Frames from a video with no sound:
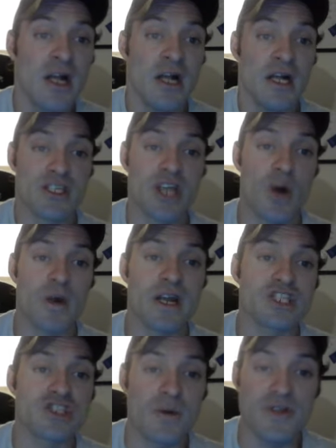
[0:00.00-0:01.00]
So we're going
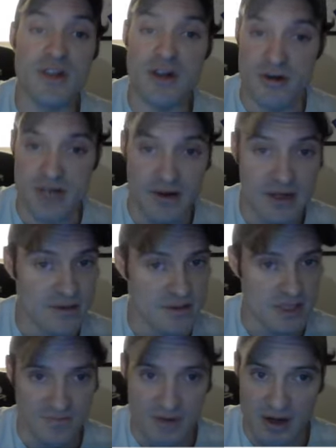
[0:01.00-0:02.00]
to start with the Neurotyrant,
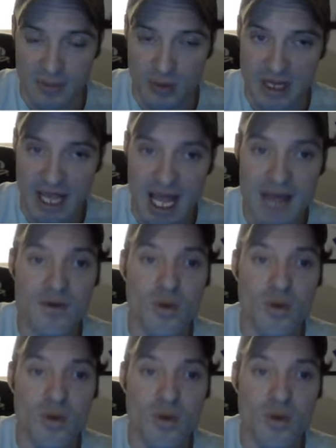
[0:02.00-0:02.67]
just very important to have.